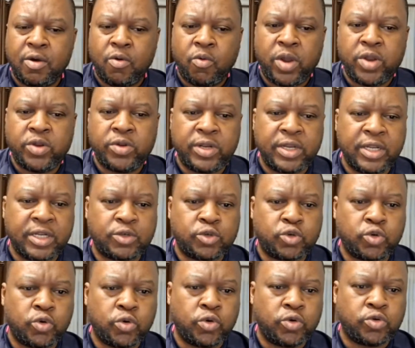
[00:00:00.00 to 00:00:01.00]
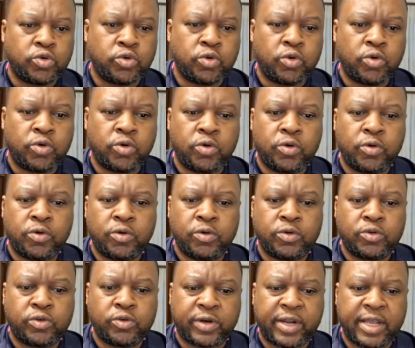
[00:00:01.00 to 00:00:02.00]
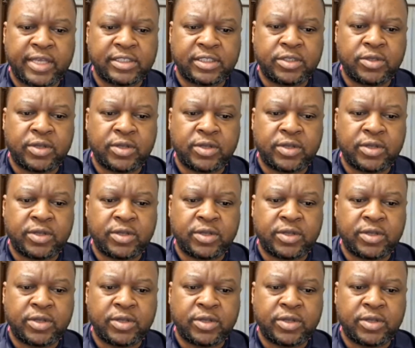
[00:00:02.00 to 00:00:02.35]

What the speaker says: When you need to rest,